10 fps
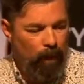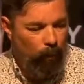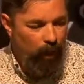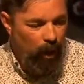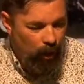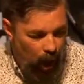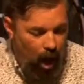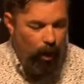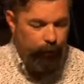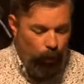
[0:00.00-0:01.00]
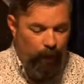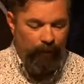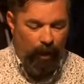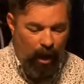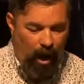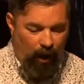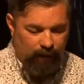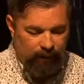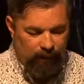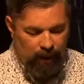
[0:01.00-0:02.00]
We are called to win the
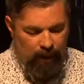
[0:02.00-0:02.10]
lost.